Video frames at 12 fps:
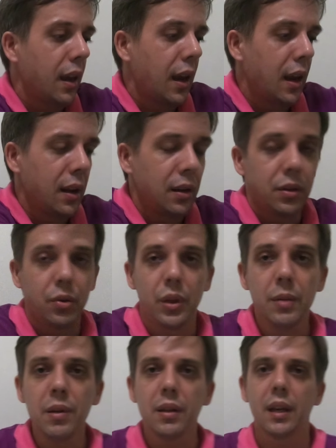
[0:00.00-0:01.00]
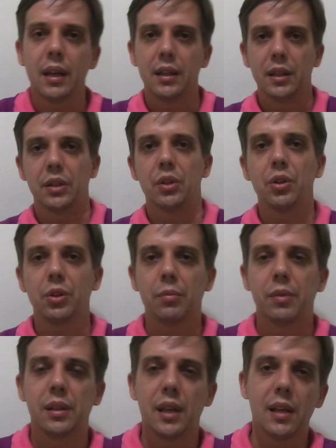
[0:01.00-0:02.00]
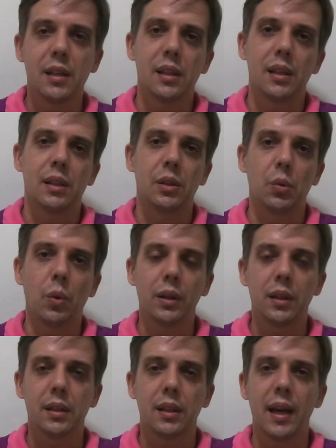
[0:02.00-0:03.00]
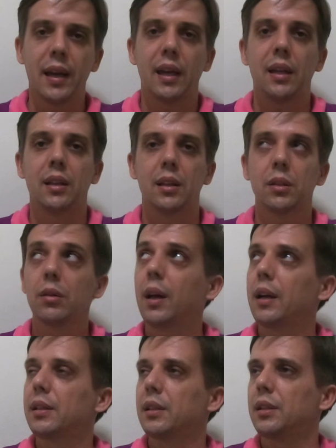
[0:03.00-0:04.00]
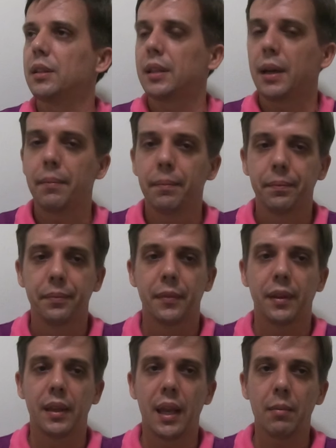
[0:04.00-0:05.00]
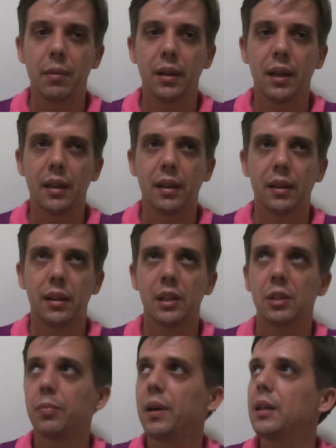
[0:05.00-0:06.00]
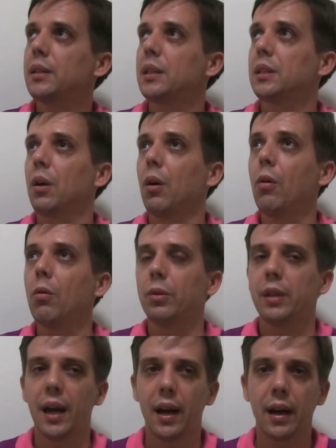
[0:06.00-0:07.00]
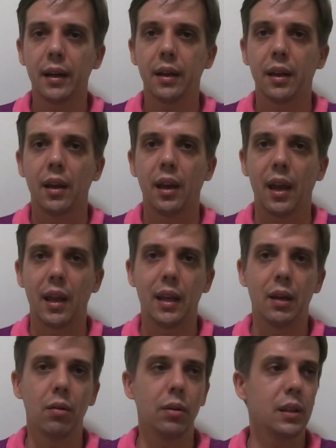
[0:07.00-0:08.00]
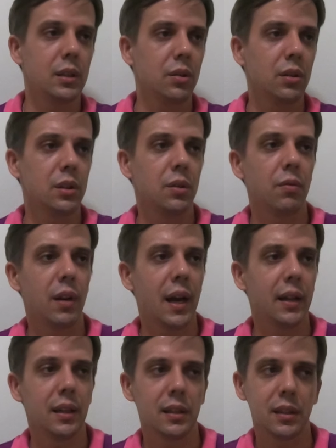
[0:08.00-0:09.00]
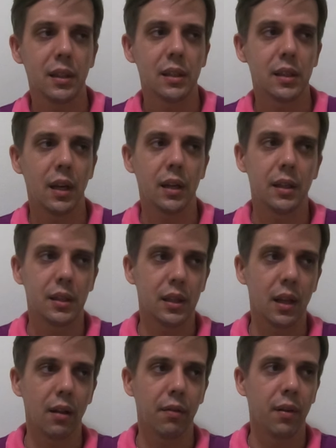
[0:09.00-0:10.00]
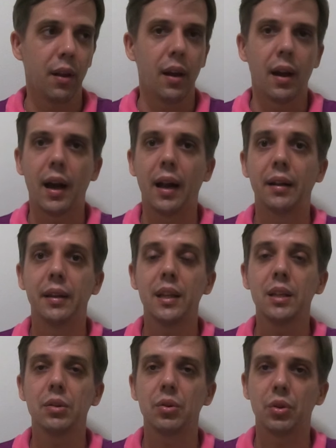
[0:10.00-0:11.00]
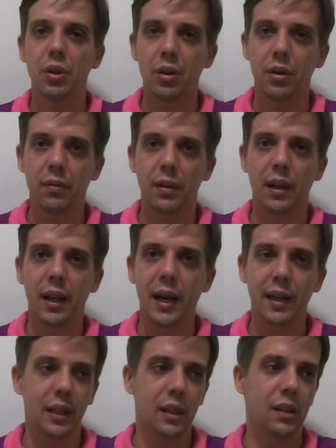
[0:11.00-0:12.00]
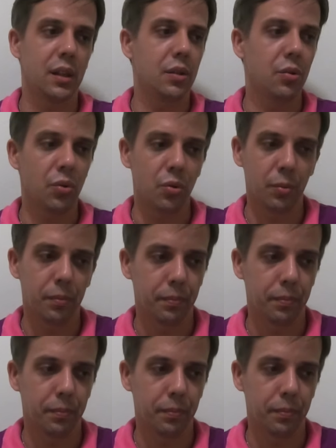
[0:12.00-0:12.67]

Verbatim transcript: And to imitate the circumstances to what it's like in the solar system, namely that the space is all dark and the only source of light is the sun itself, I'll need to turn up the light in this room.